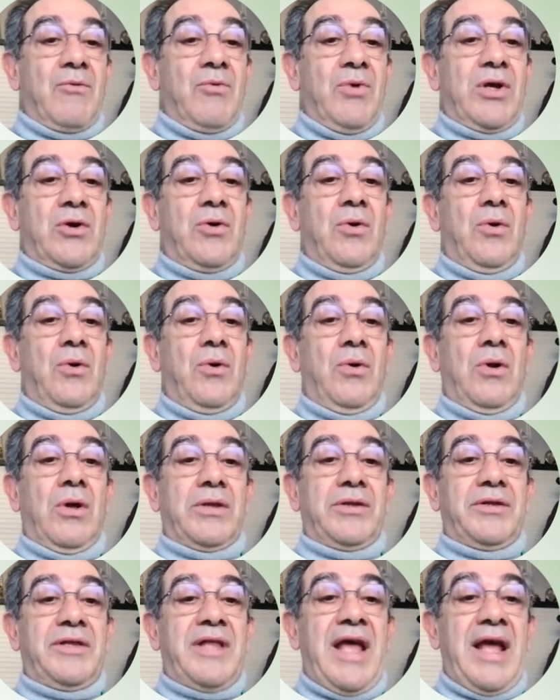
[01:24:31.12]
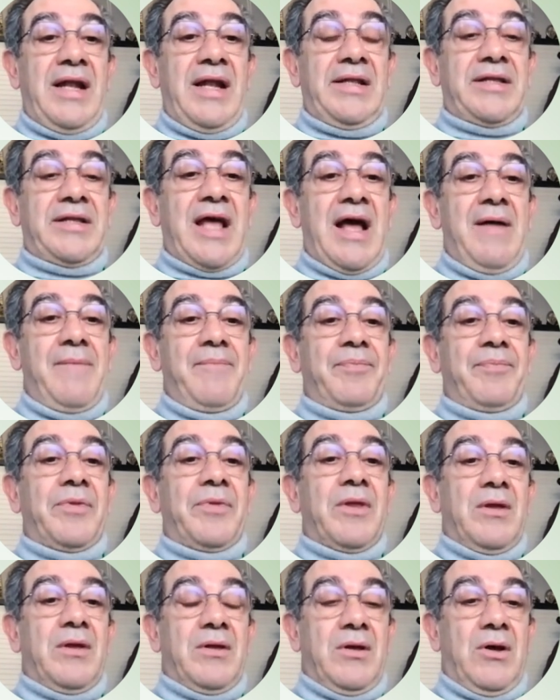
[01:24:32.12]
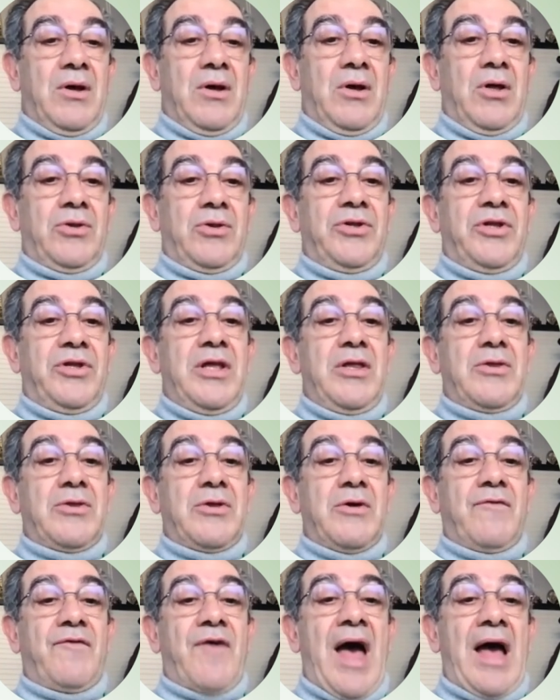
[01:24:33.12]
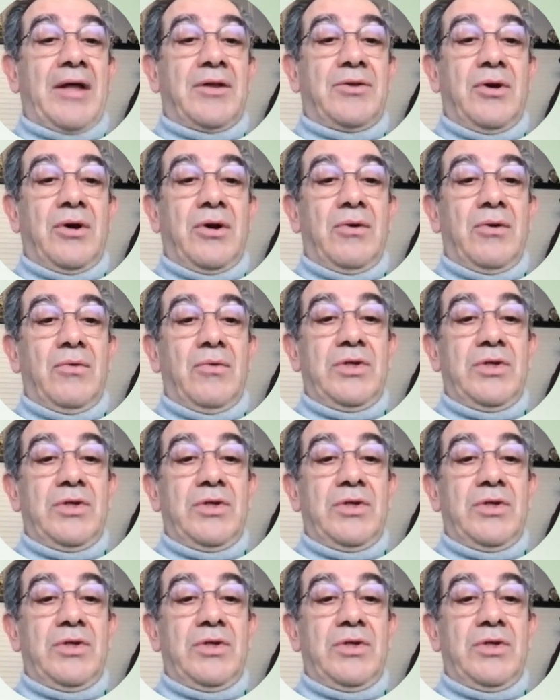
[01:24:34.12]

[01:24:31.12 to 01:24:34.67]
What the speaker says: we call delta this factor,